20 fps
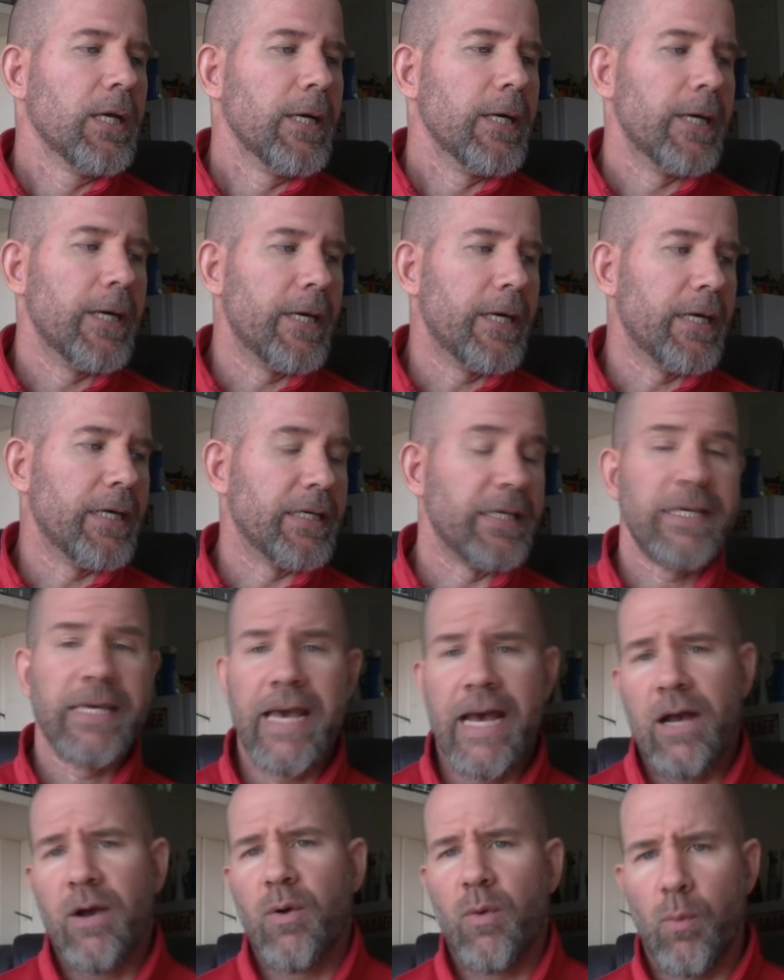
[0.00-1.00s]

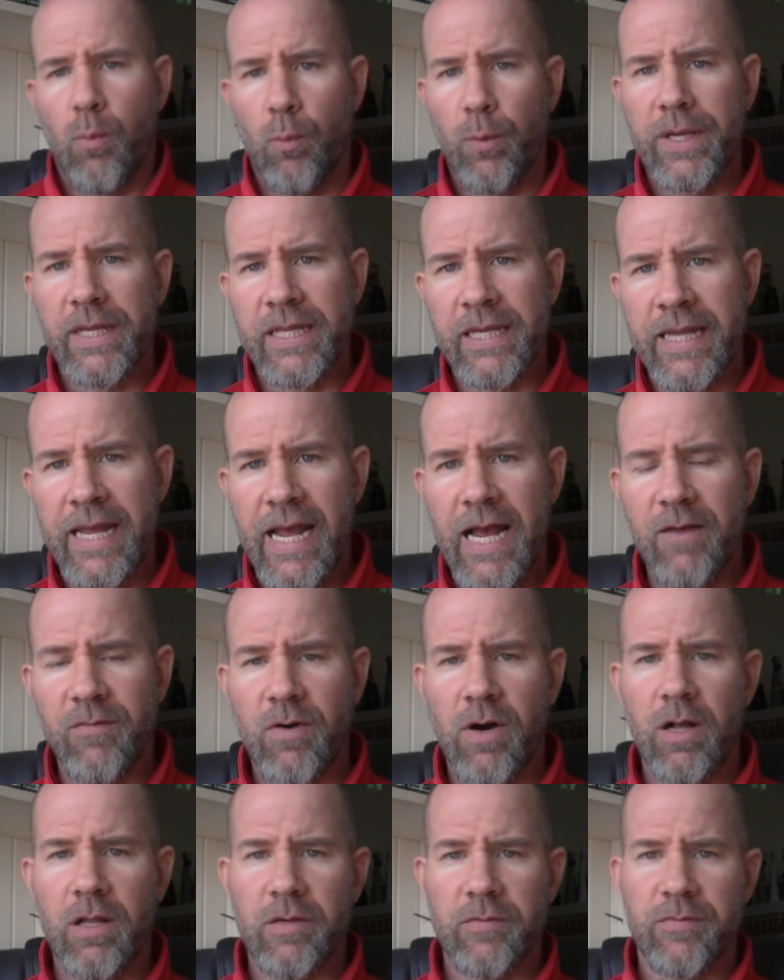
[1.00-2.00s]
Yeah, we didn't have
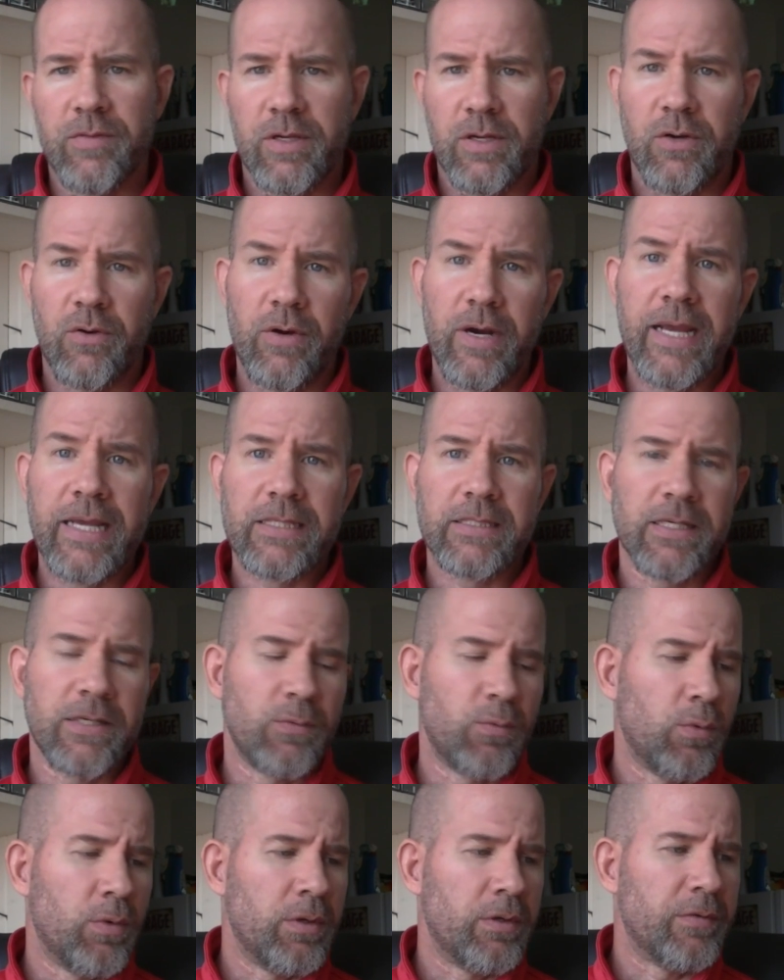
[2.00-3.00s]
all of the great
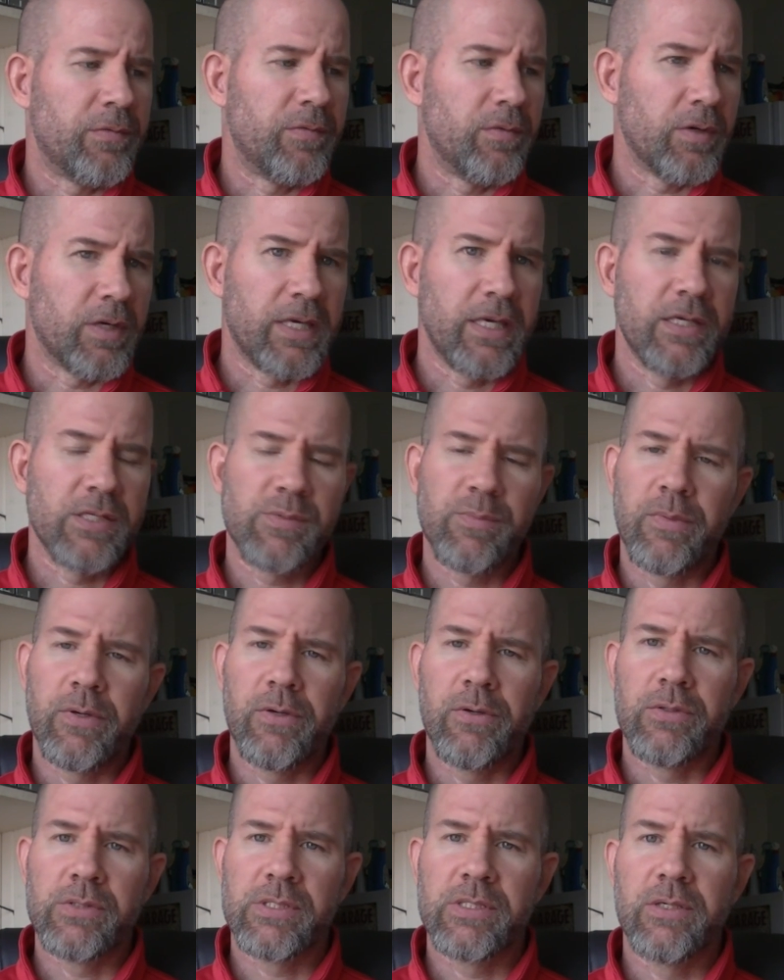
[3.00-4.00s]
and wonderful
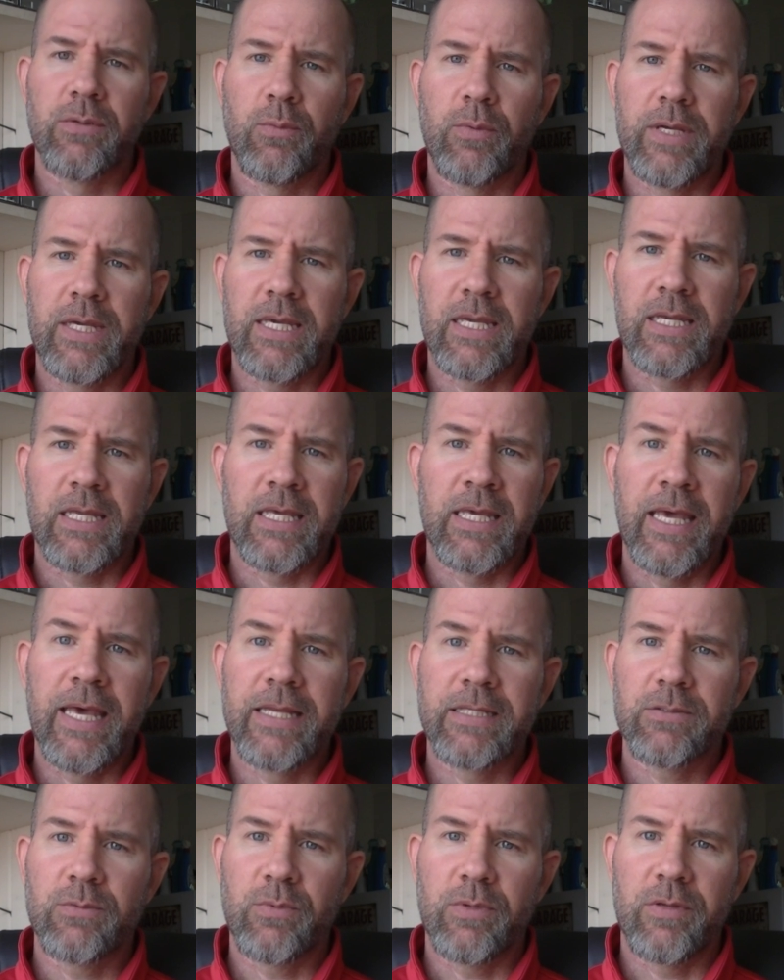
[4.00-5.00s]
gizmos that we can
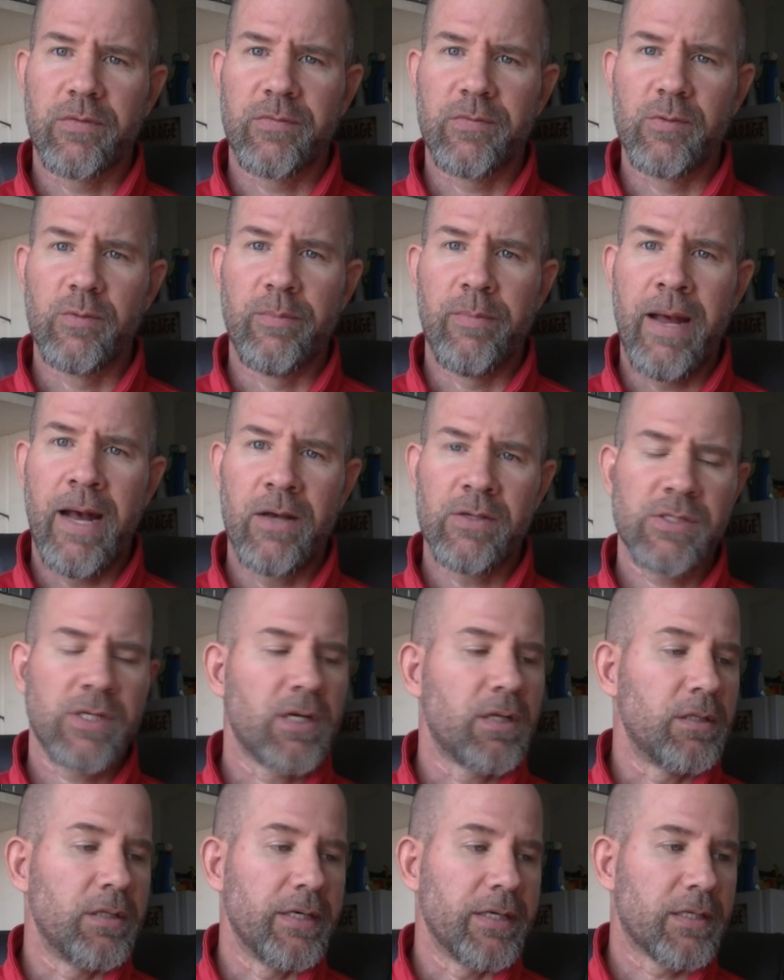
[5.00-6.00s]
get with a few mouse
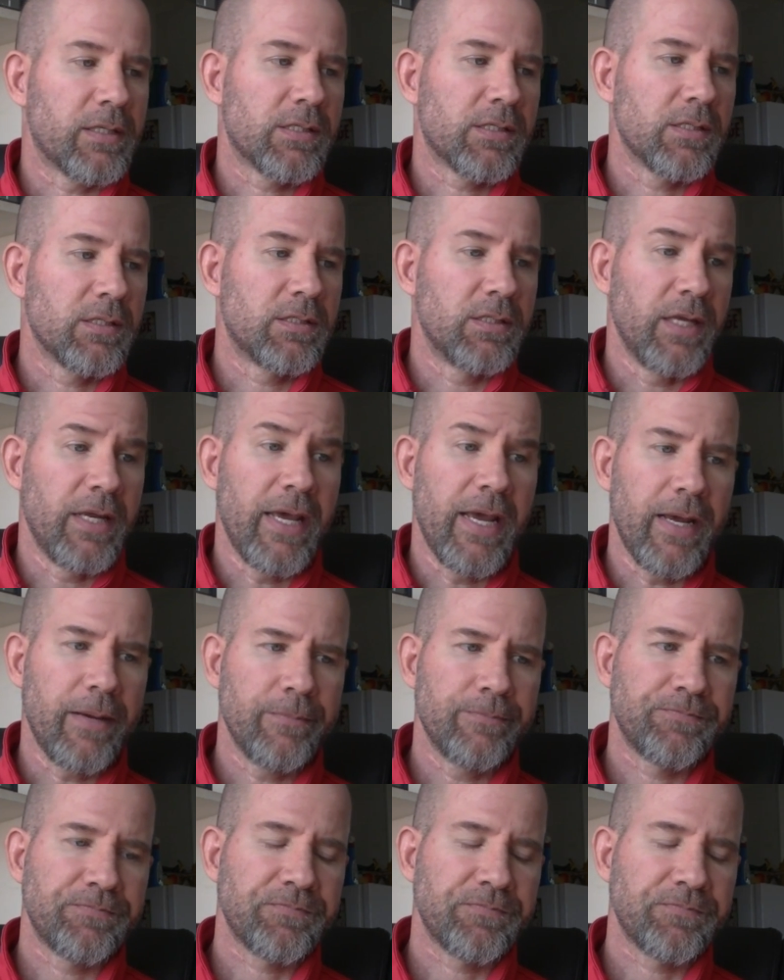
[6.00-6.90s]
clicks today.